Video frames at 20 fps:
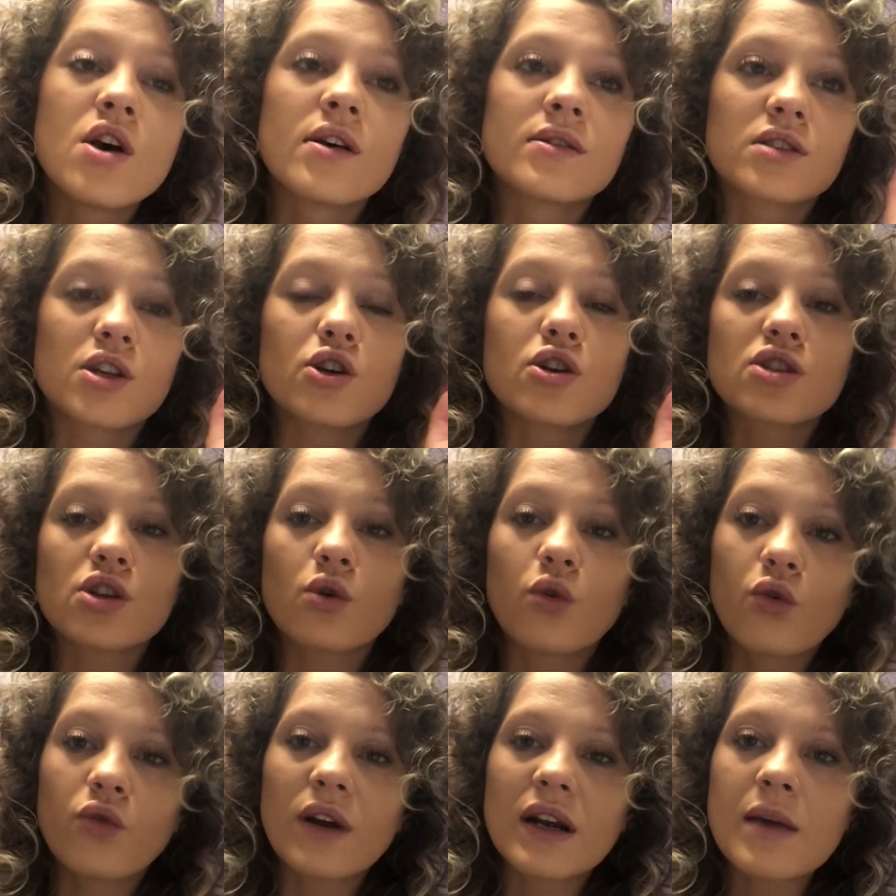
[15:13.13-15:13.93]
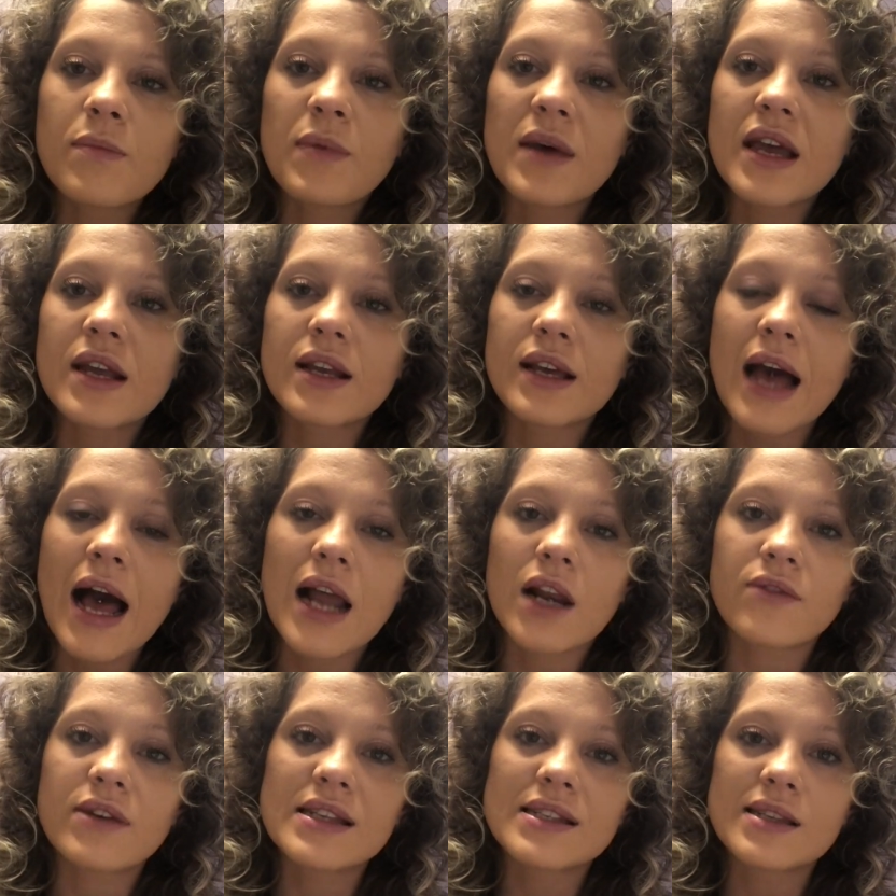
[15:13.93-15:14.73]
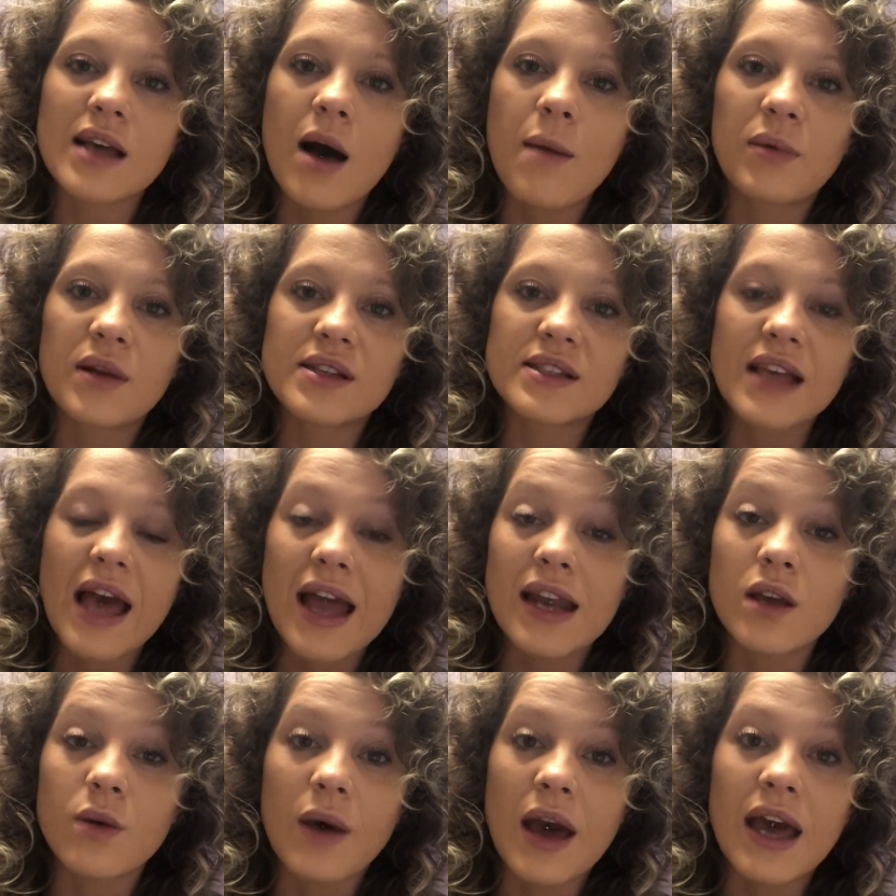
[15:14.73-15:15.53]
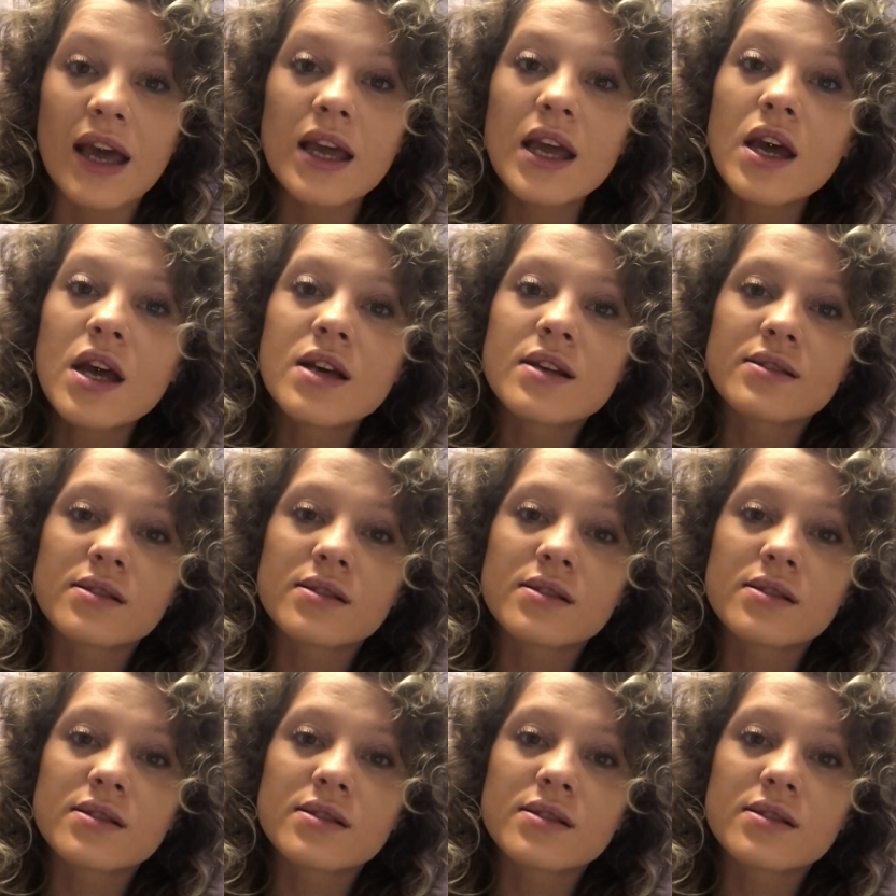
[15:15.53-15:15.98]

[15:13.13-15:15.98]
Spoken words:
So you should already be in a calorie surplus anyway.